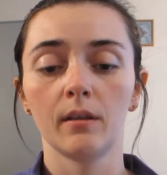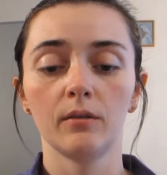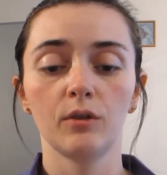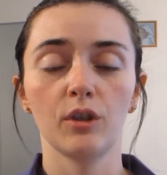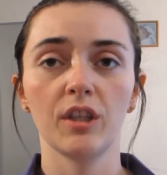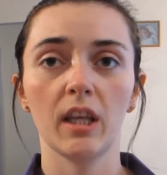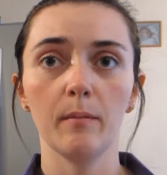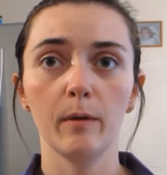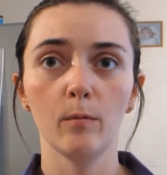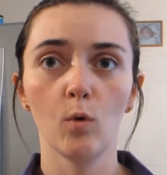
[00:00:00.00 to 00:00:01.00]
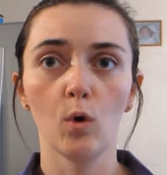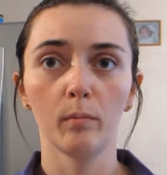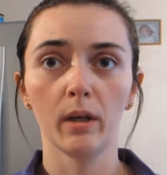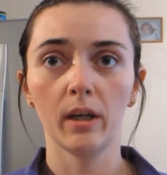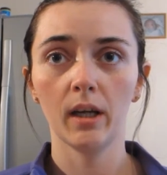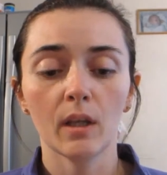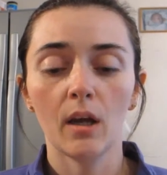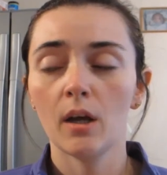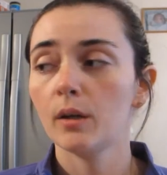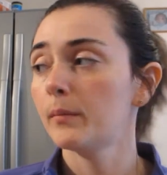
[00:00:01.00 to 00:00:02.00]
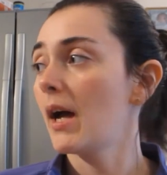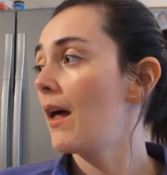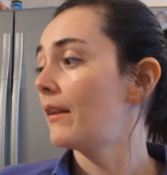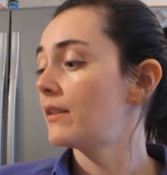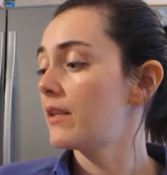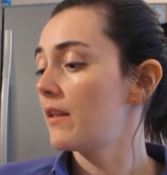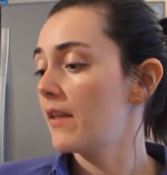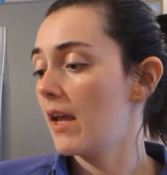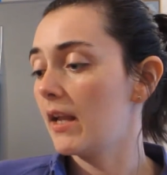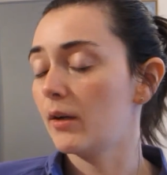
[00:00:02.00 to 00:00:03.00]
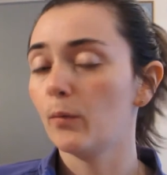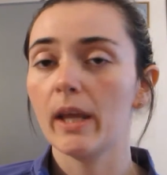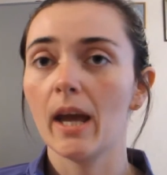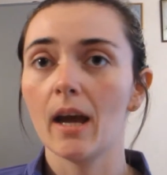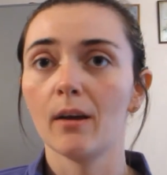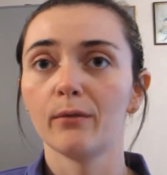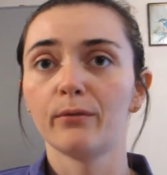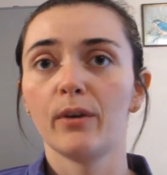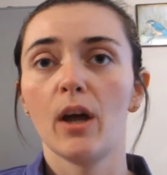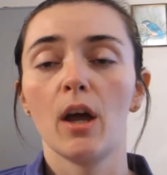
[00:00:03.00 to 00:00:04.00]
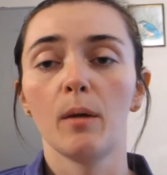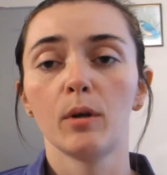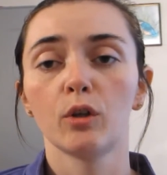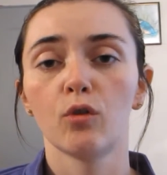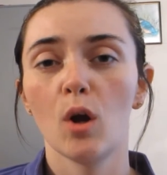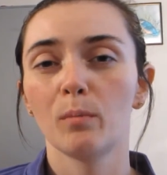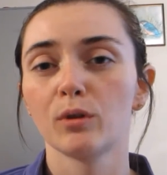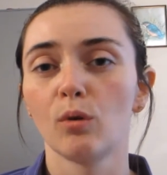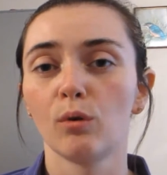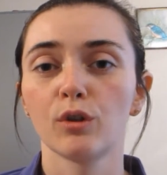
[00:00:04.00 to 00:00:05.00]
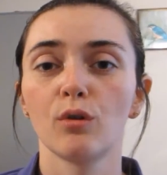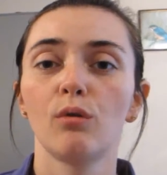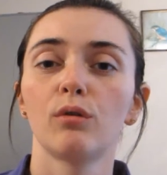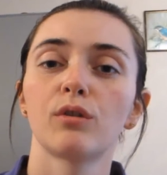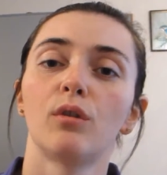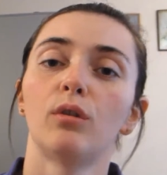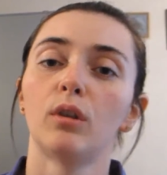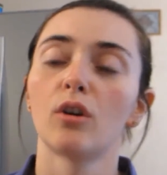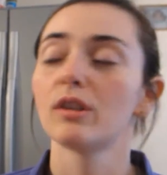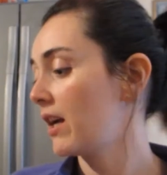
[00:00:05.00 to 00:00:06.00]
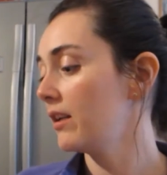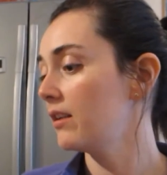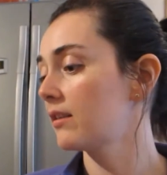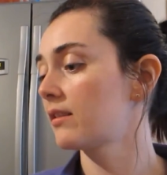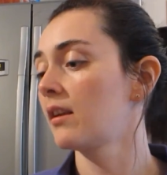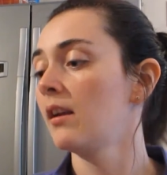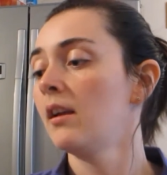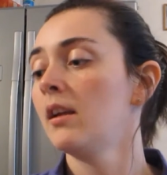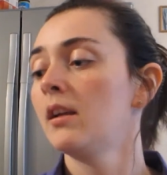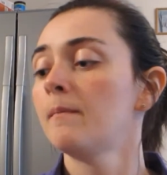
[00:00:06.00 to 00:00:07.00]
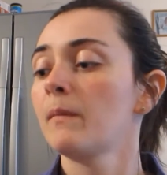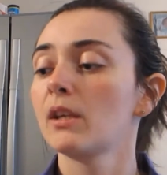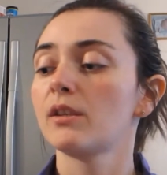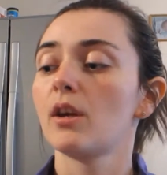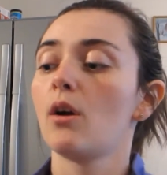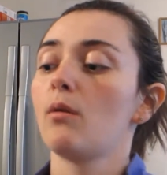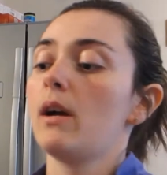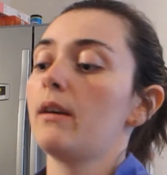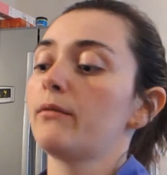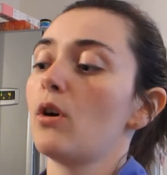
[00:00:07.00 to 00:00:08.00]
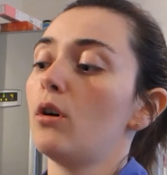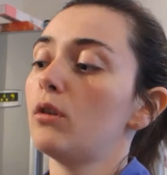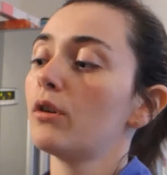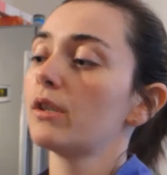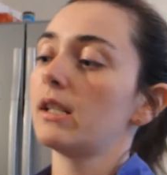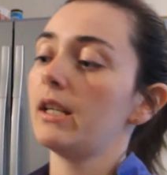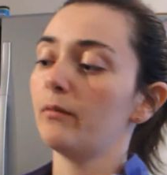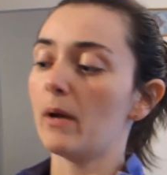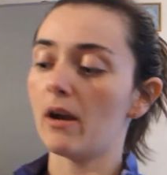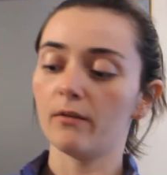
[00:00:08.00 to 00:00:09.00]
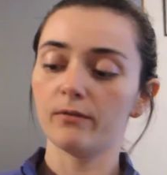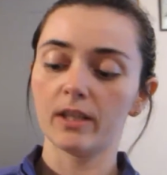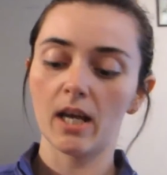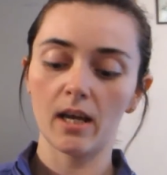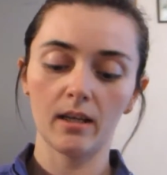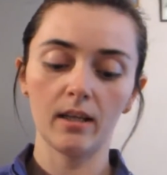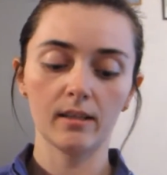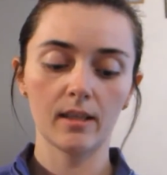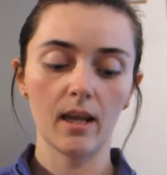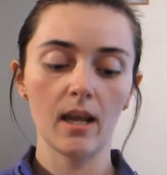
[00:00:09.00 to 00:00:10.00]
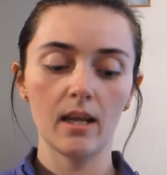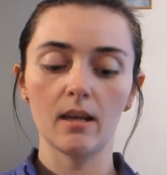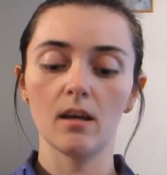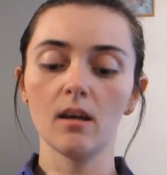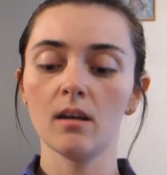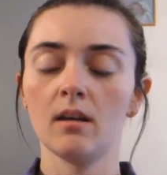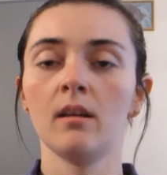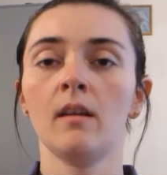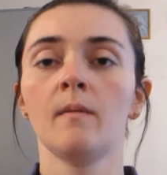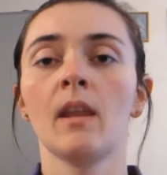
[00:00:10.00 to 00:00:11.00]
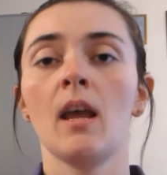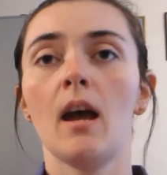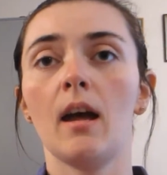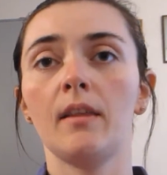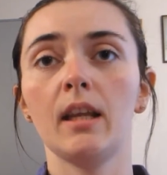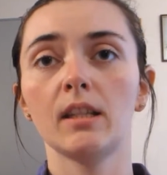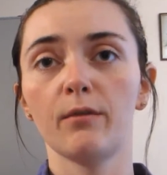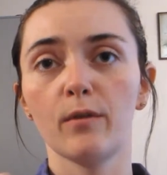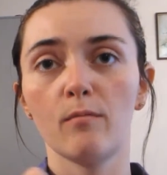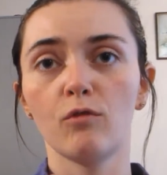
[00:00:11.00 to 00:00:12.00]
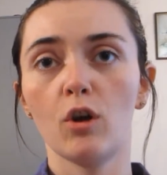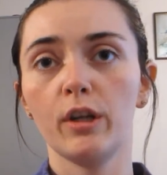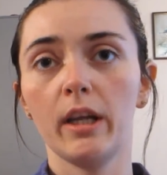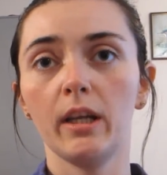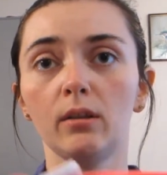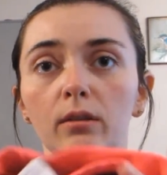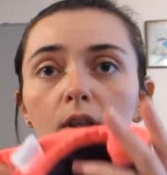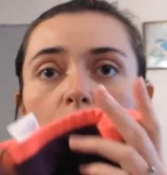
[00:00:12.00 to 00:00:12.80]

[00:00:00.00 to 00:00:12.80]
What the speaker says: just to keep you warm. And then we have crops or shorts or long tights. So I've got a long sleeve pair of tights here. And these are from Ron Hill. They're